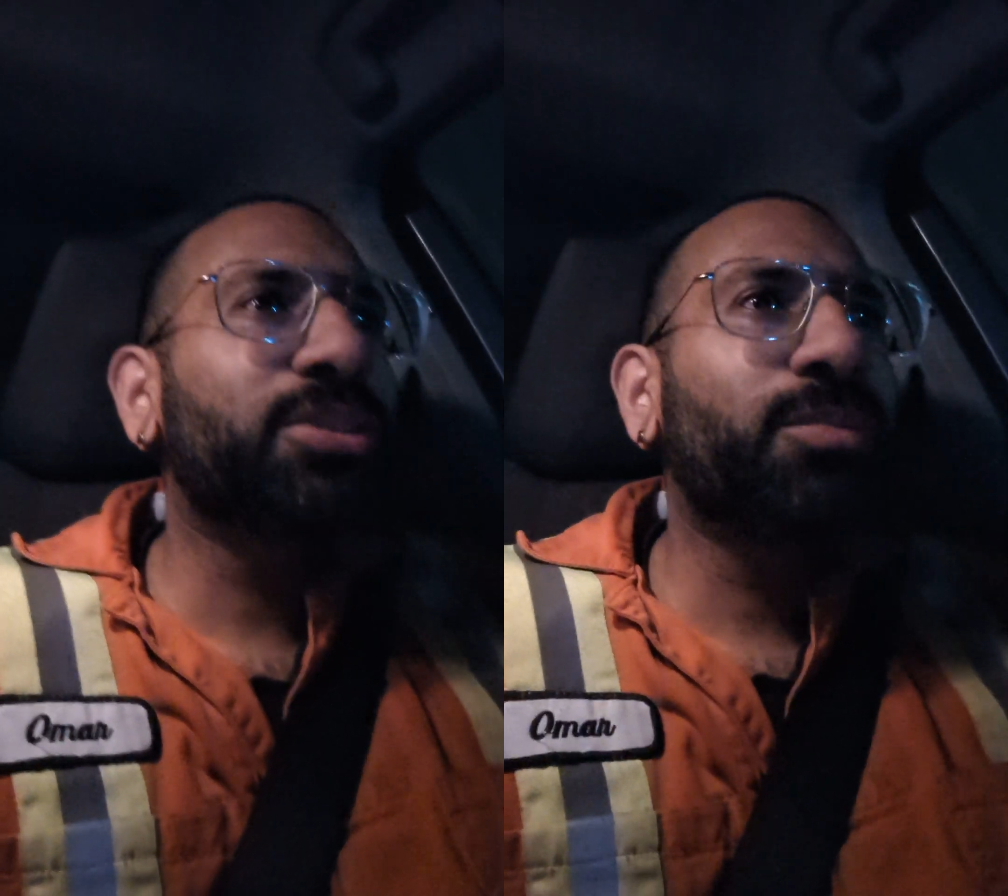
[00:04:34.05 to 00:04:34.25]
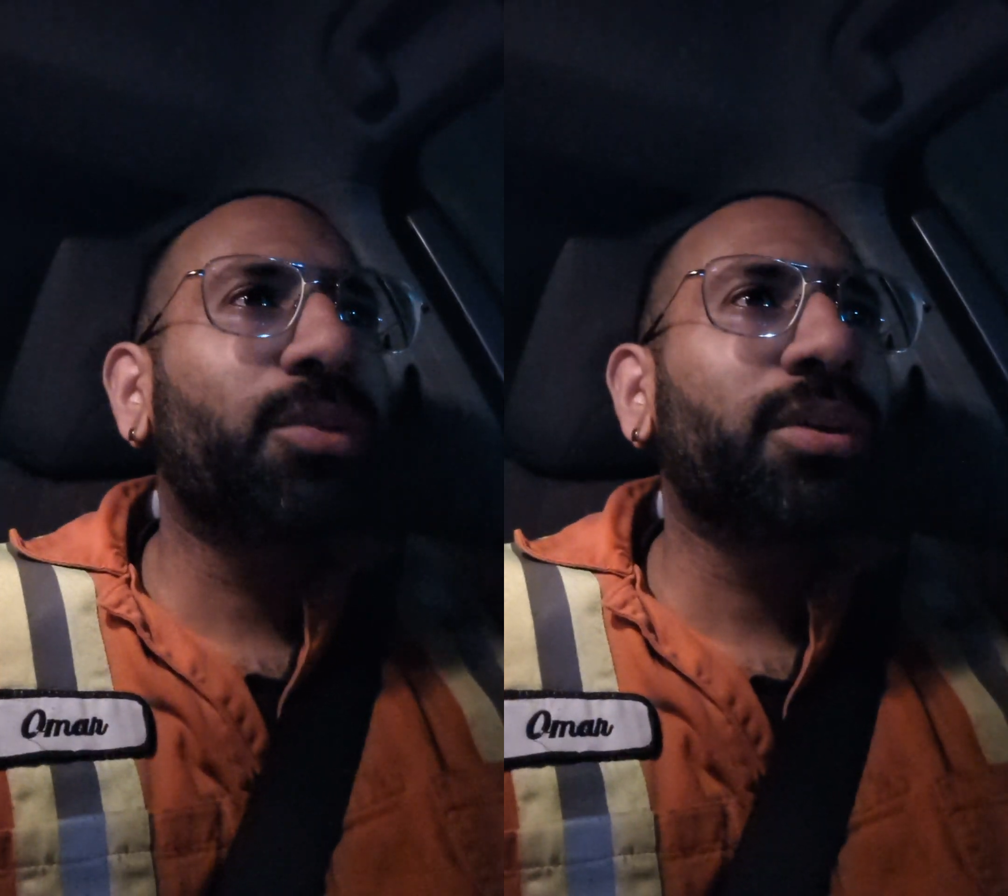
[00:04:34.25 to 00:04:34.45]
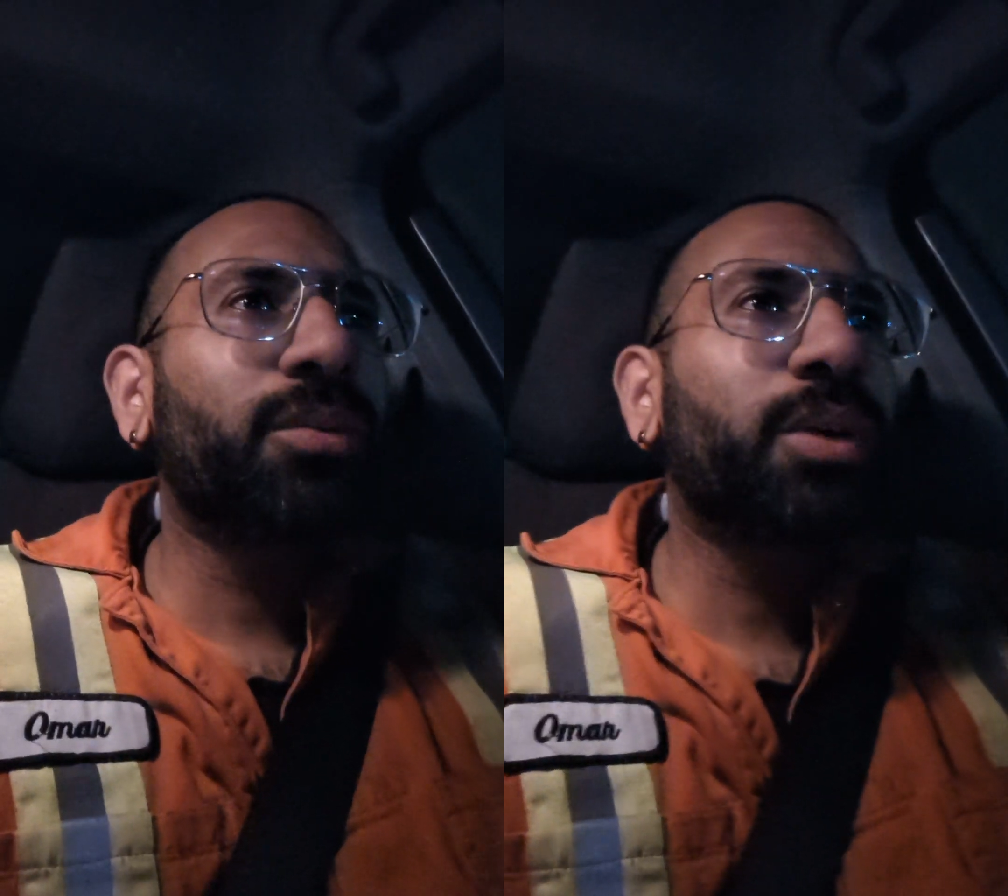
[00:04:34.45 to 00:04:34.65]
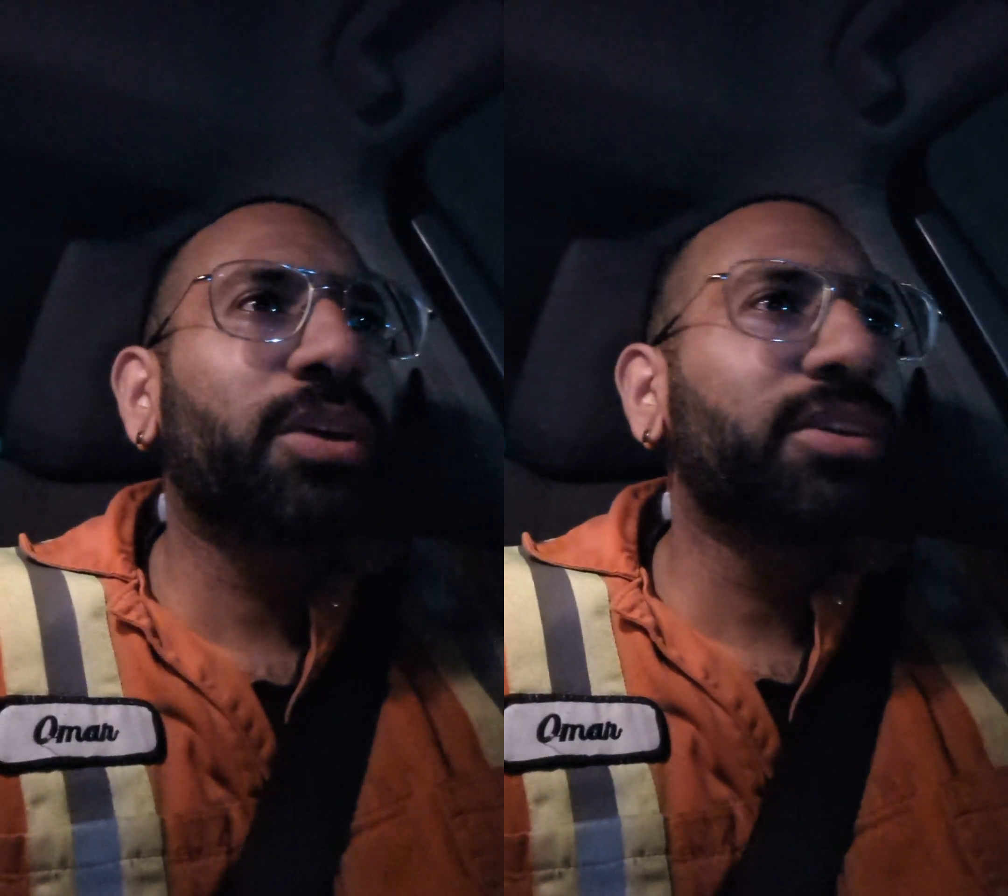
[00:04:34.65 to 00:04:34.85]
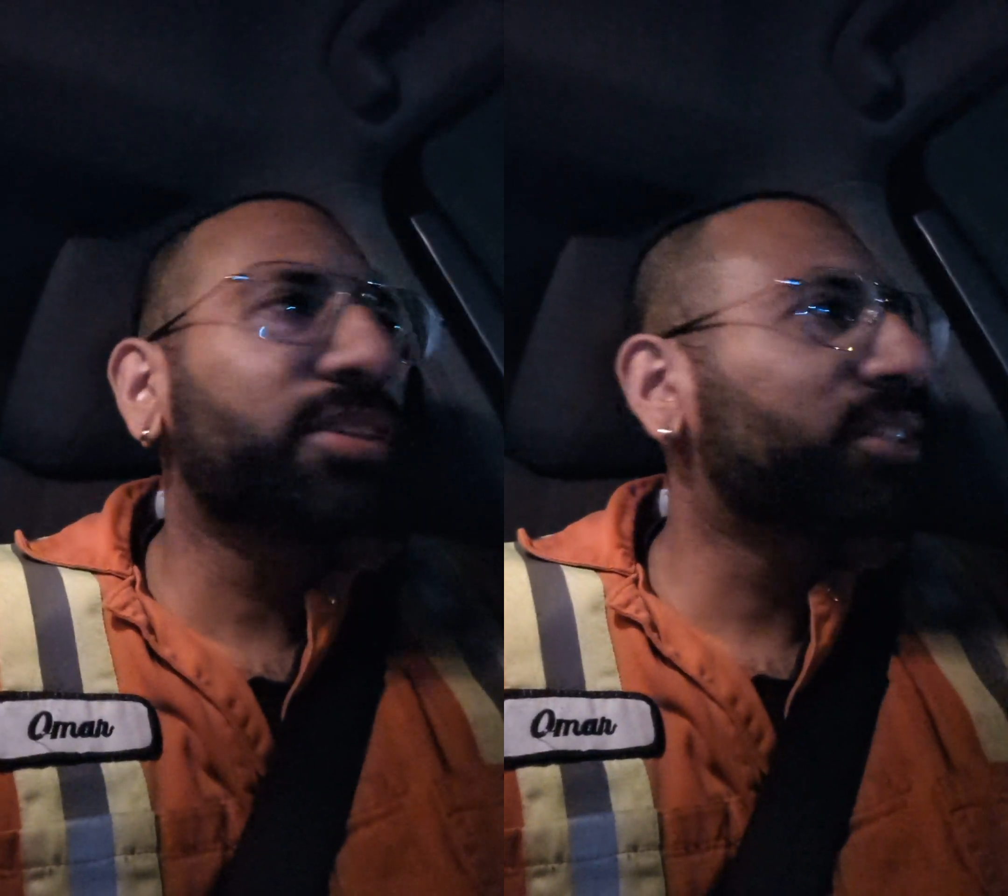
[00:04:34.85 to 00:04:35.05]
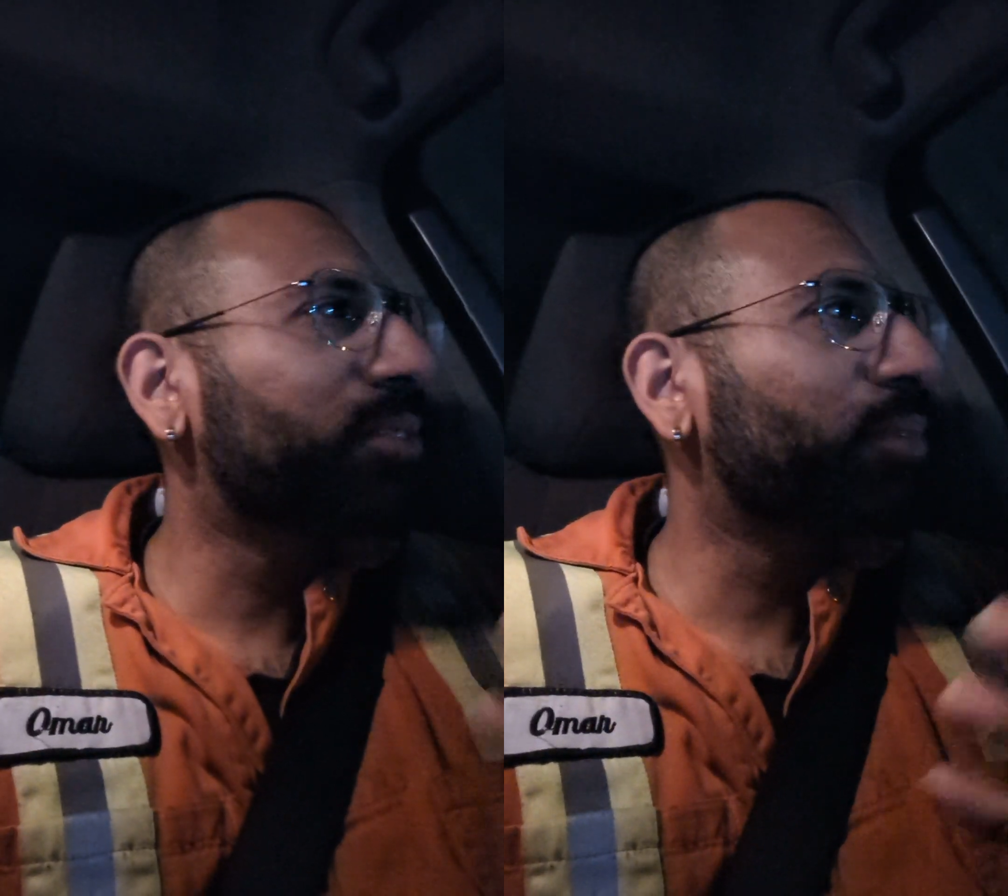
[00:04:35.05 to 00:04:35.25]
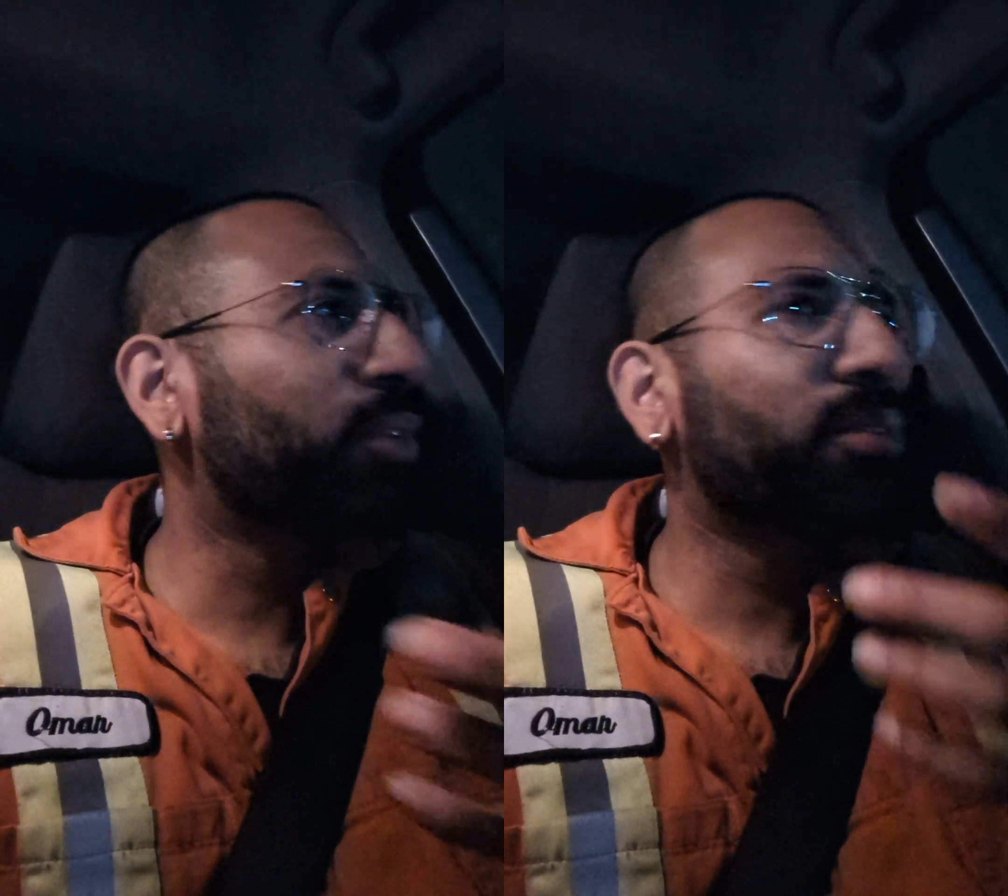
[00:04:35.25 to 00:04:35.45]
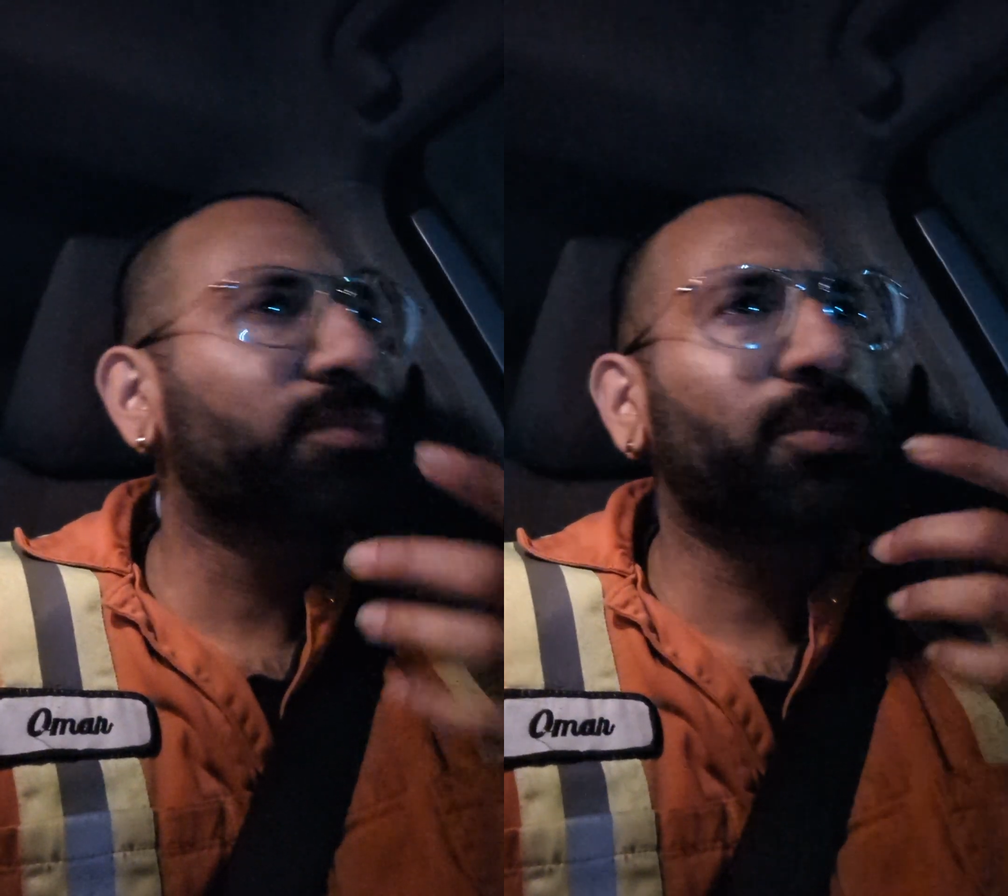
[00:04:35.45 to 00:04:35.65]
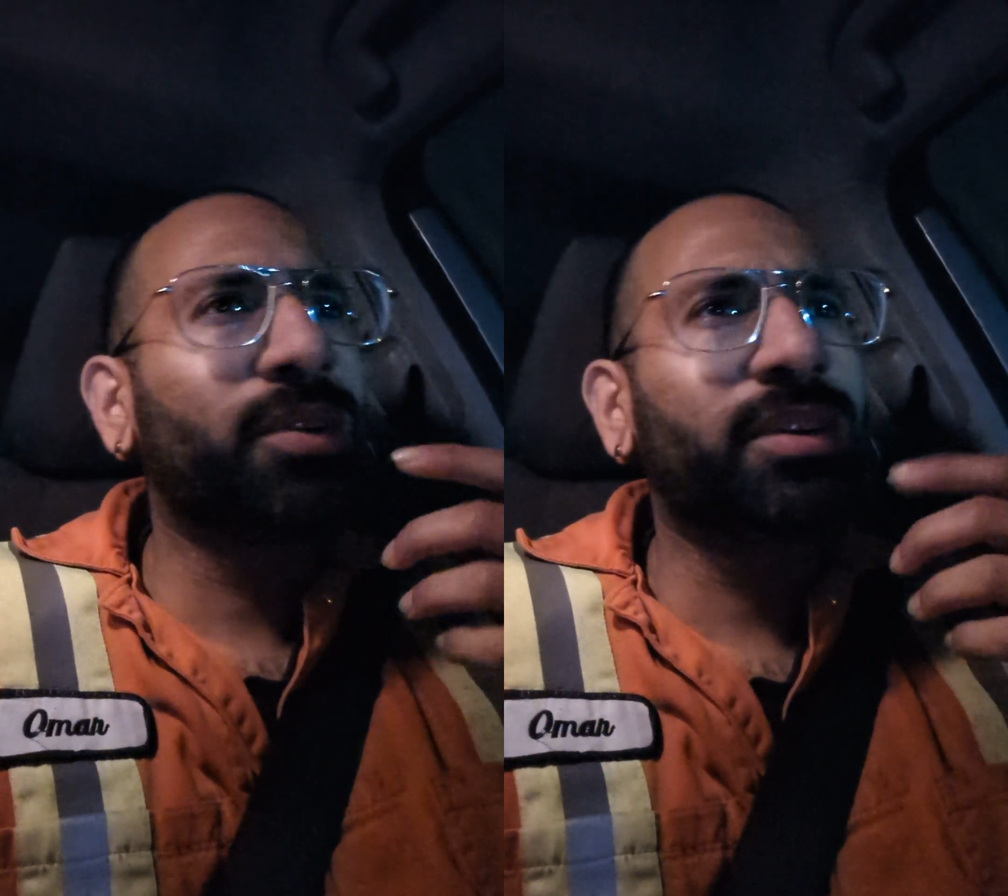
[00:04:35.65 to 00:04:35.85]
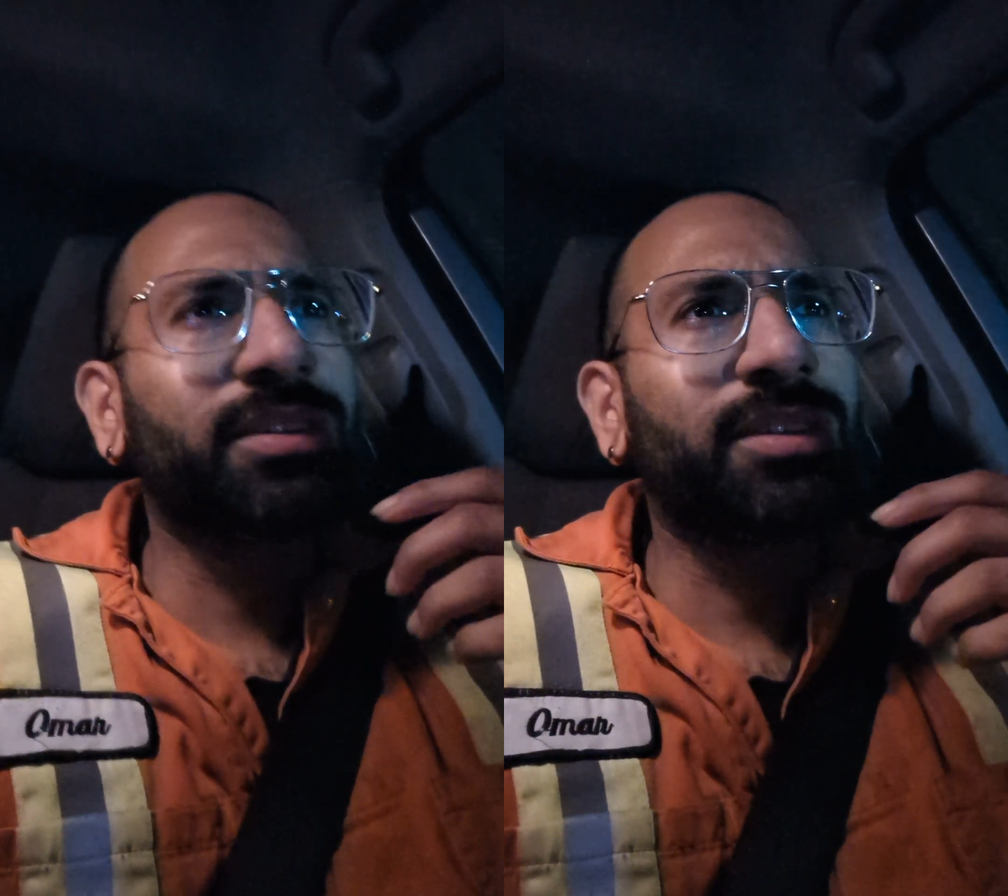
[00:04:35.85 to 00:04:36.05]
to more words,
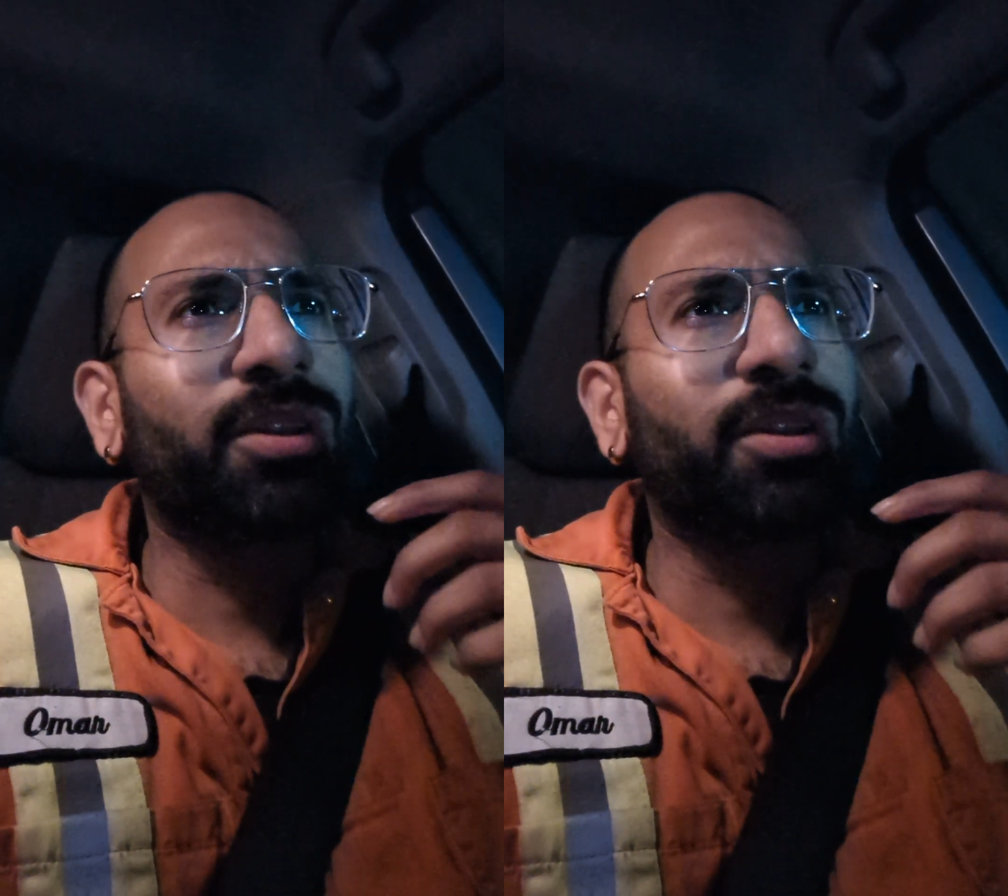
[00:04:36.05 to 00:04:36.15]
more